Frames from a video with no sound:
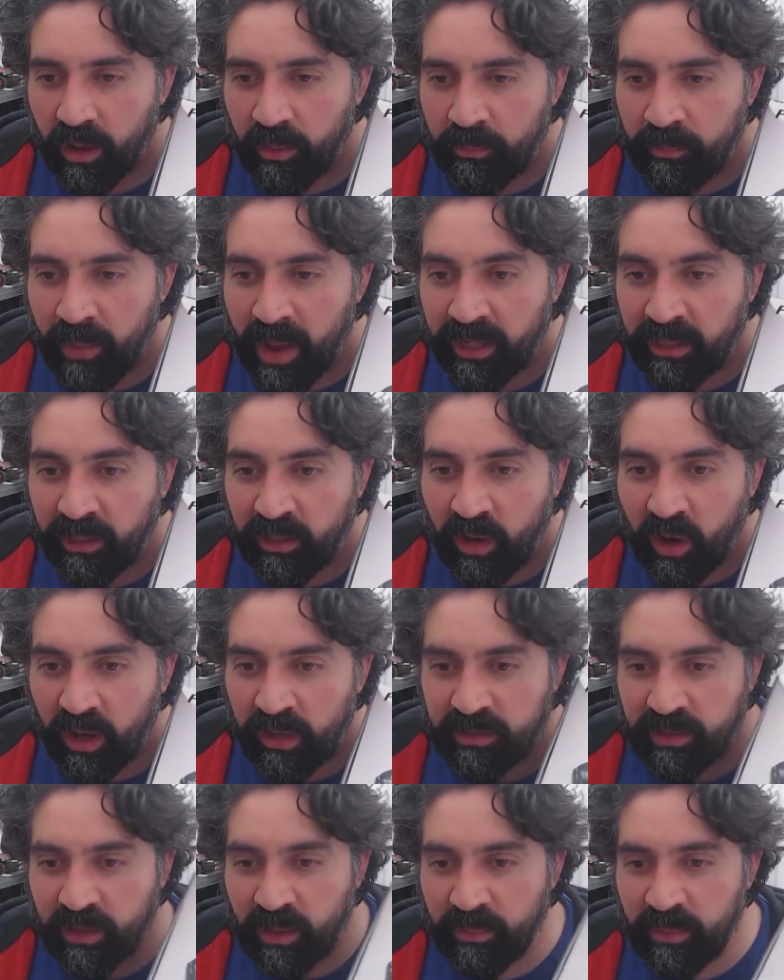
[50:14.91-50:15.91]

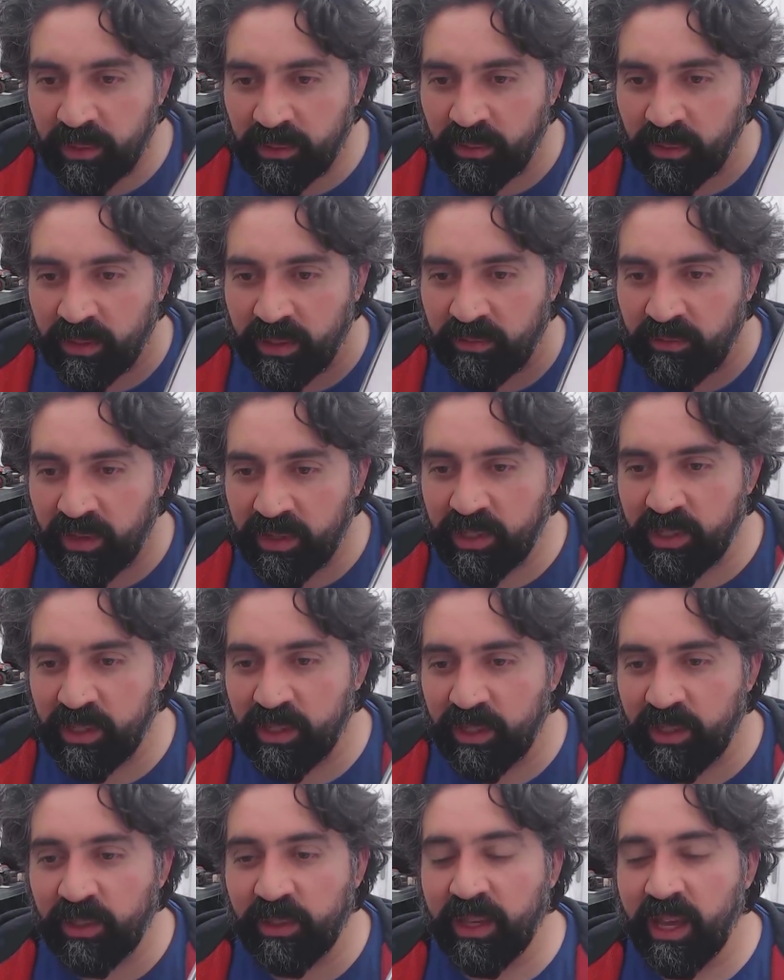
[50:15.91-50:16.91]
Mankind's coming to a convention in
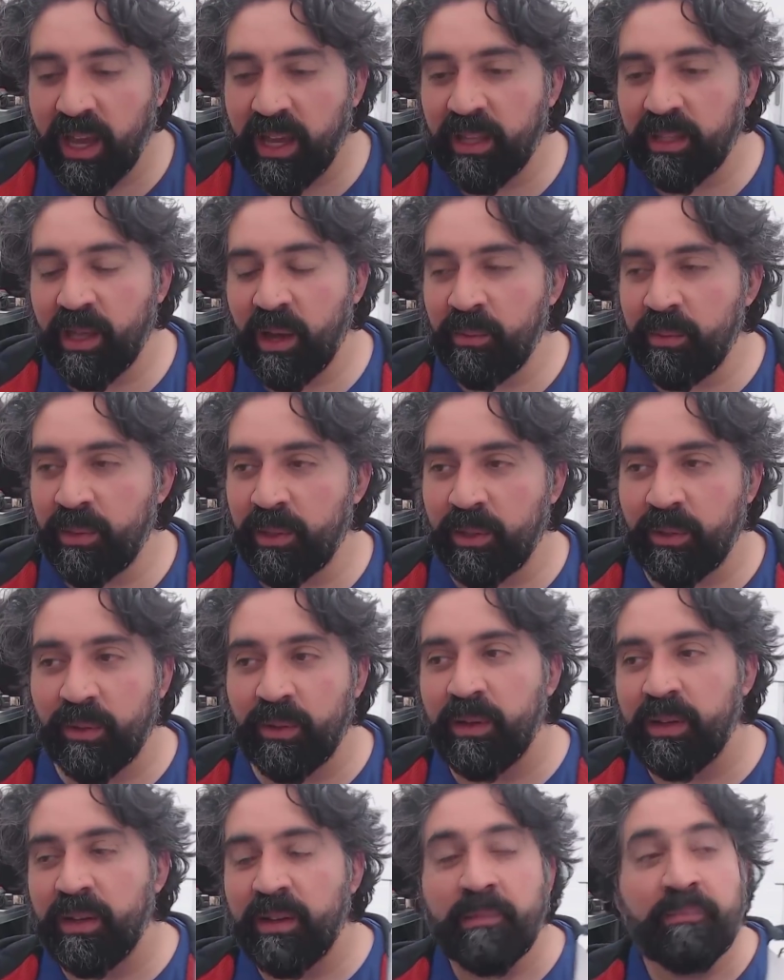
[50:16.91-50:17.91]
the UK. That would be
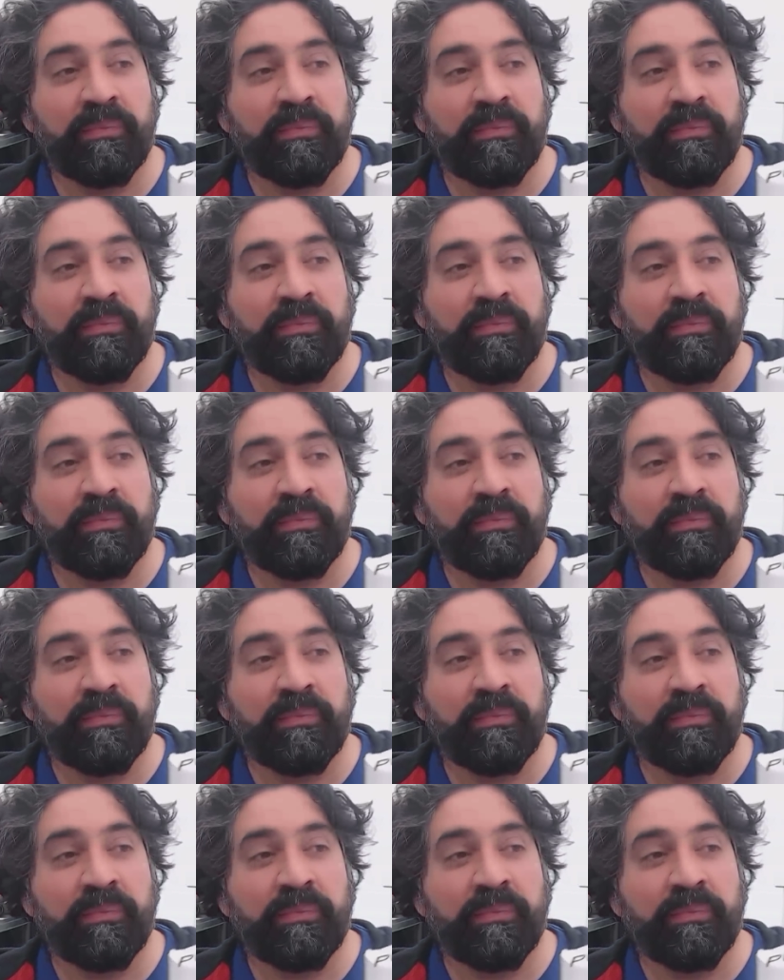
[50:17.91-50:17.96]
cool.